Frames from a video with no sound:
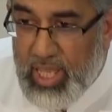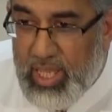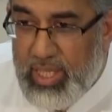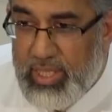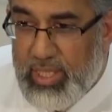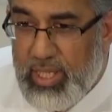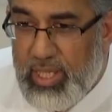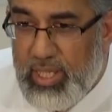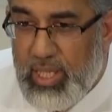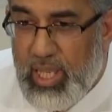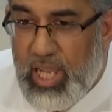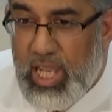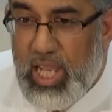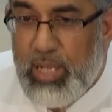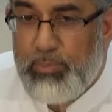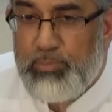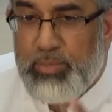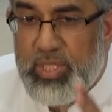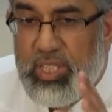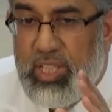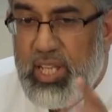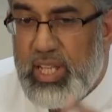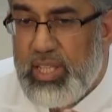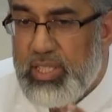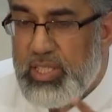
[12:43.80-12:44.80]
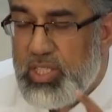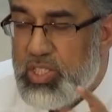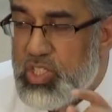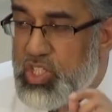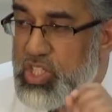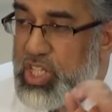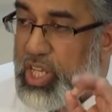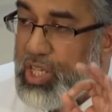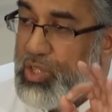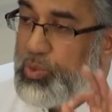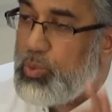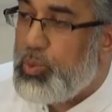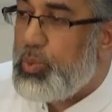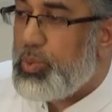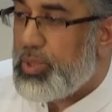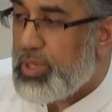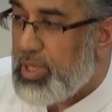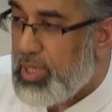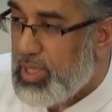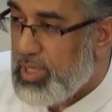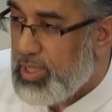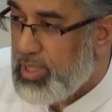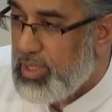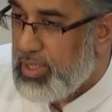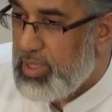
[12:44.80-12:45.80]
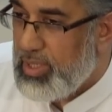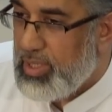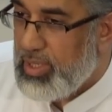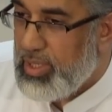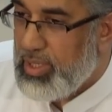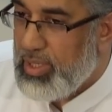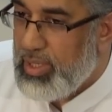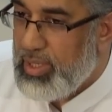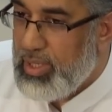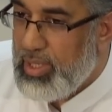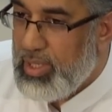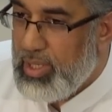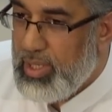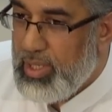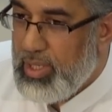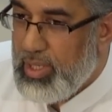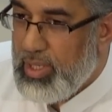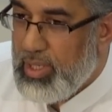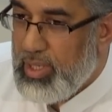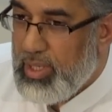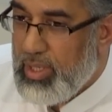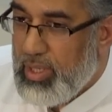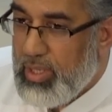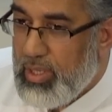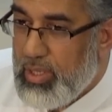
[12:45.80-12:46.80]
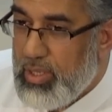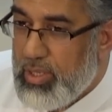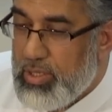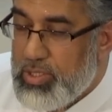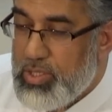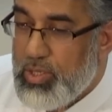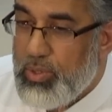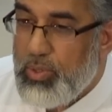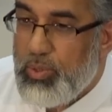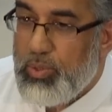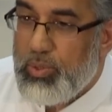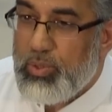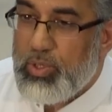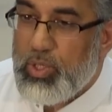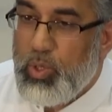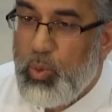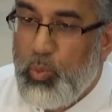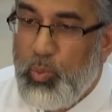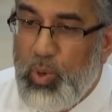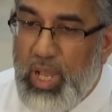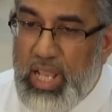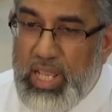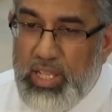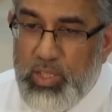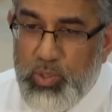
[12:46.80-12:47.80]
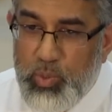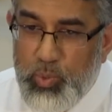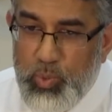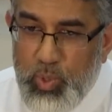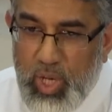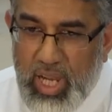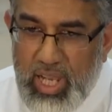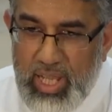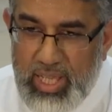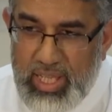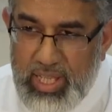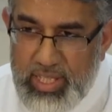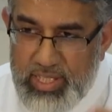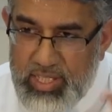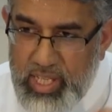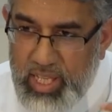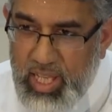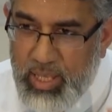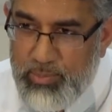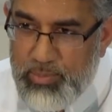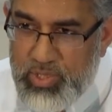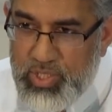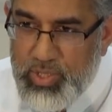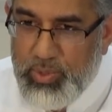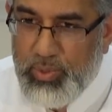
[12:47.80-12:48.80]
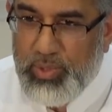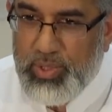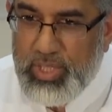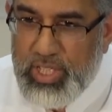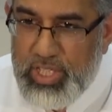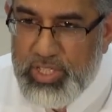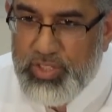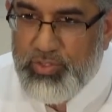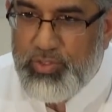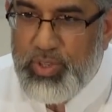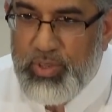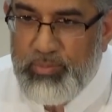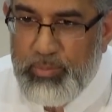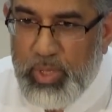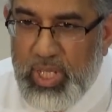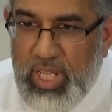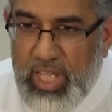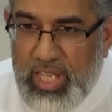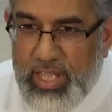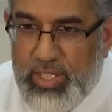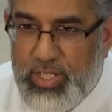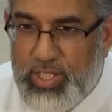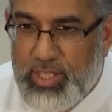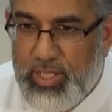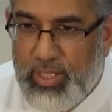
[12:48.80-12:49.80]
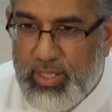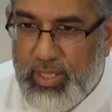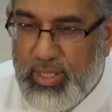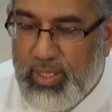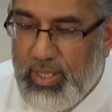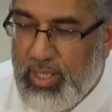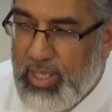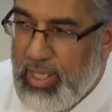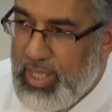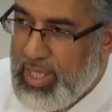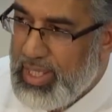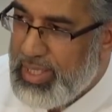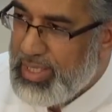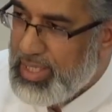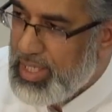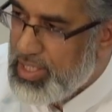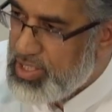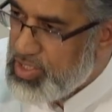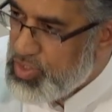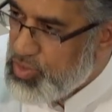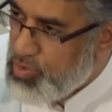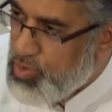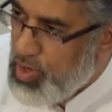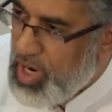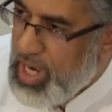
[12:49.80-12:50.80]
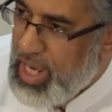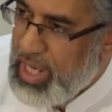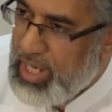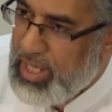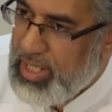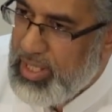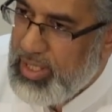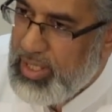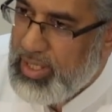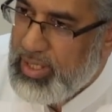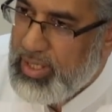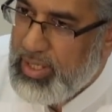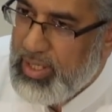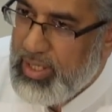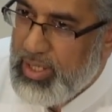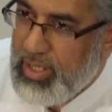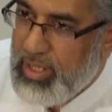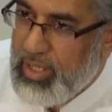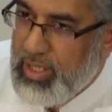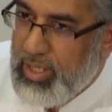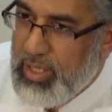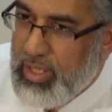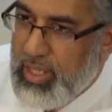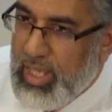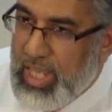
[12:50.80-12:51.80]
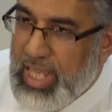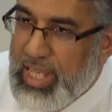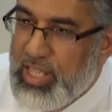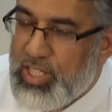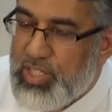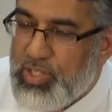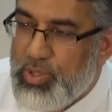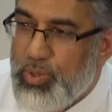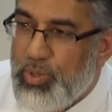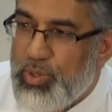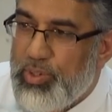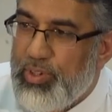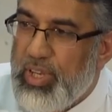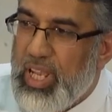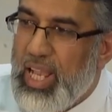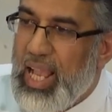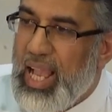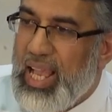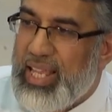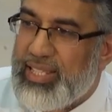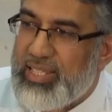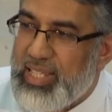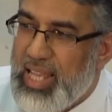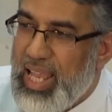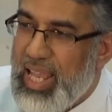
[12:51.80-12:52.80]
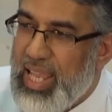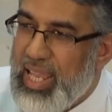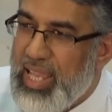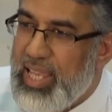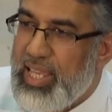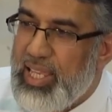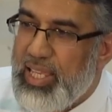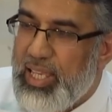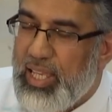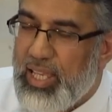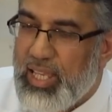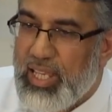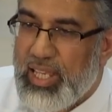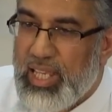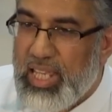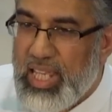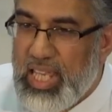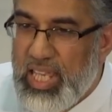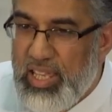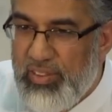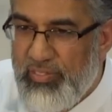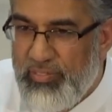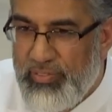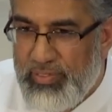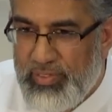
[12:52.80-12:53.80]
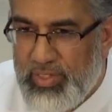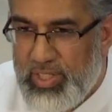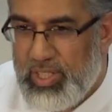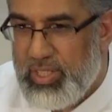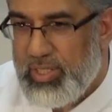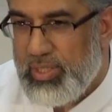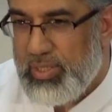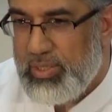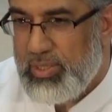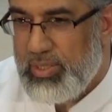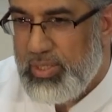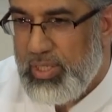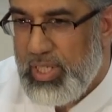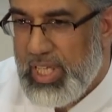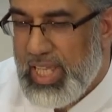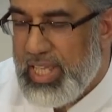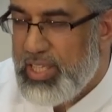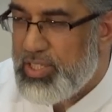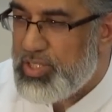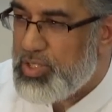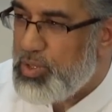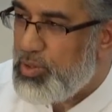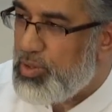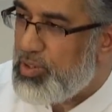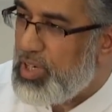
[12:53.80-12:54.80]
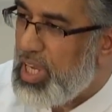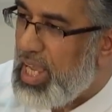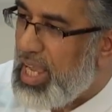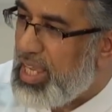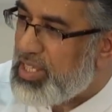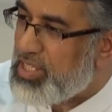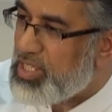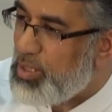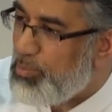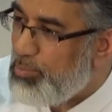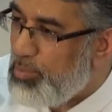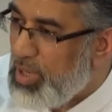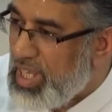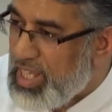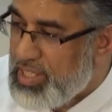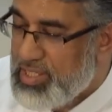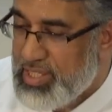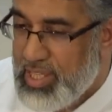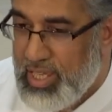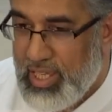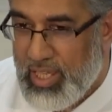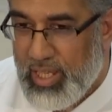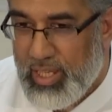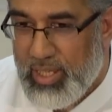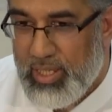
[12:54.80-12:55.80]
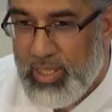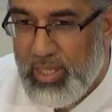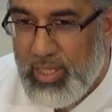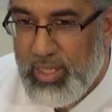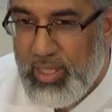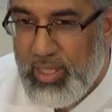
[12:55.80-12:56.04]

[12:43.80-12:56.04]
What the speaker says: kana abdan shakura. So the way Nuh alayhi salam saw this tribulation, this trial, he saw it as a gift. He saw it as a blessing.